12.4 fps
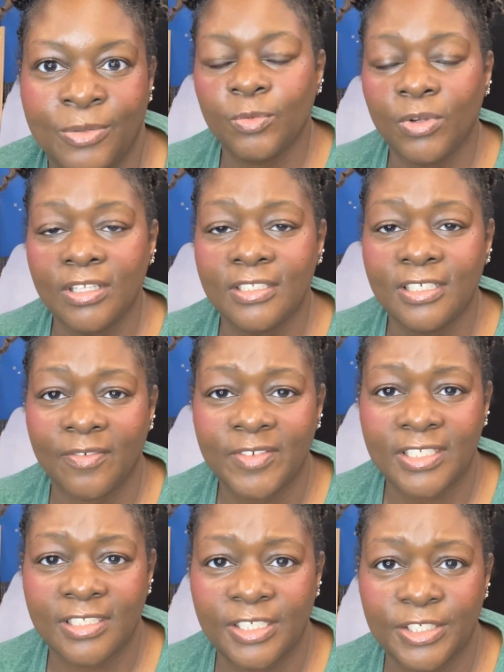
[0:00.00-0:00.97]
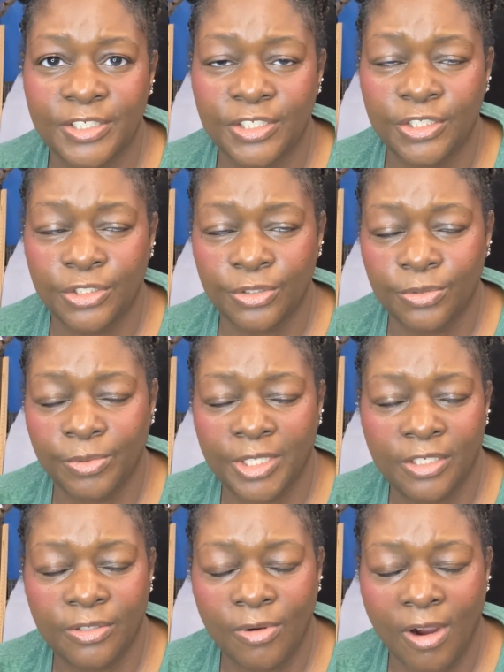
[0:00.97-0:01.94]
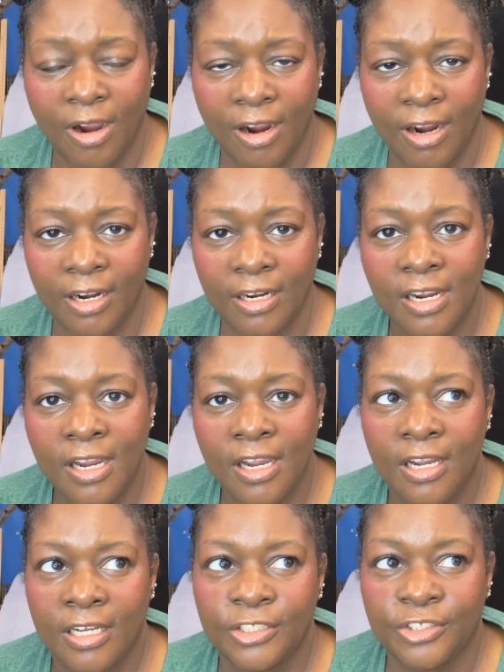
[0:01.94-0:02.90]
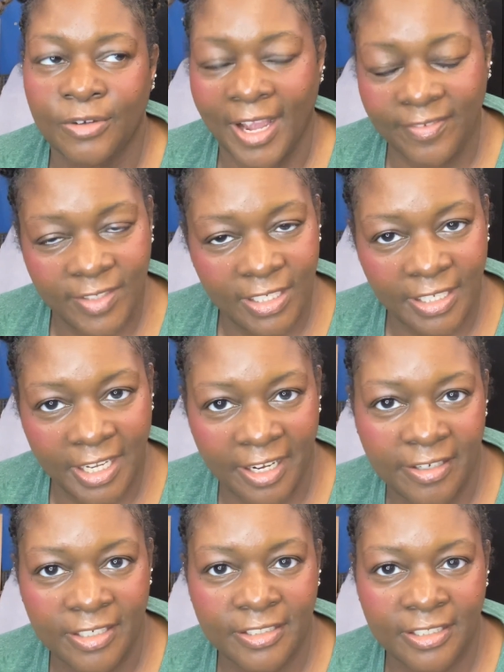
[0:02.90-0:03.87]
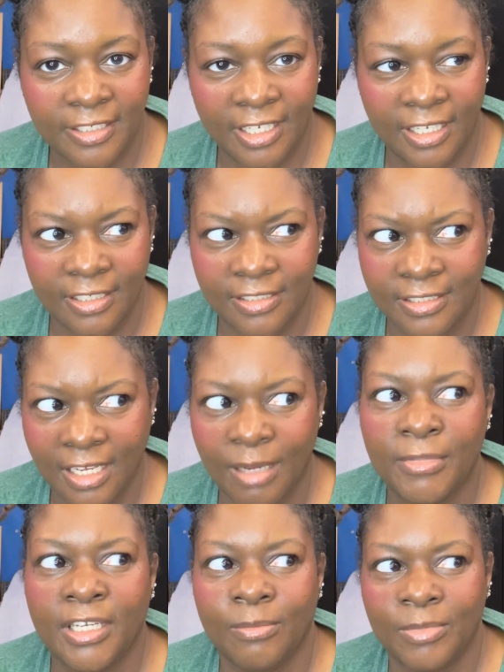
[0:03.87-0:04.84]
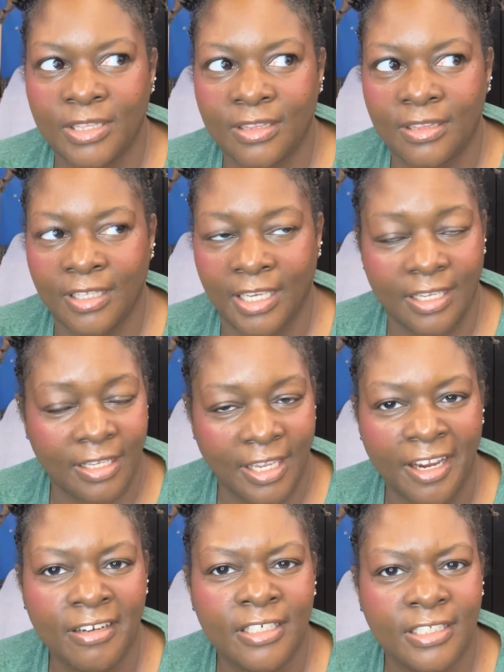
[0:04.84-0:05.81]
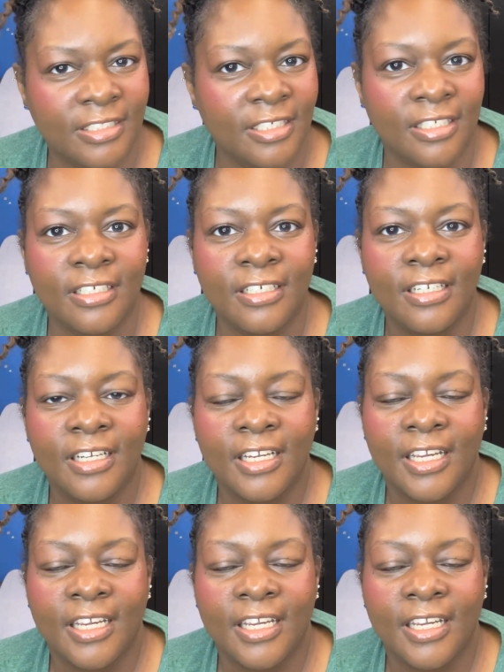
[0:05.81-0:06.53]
So one of the toughest things to do when you are drafting a character is coming up with the character.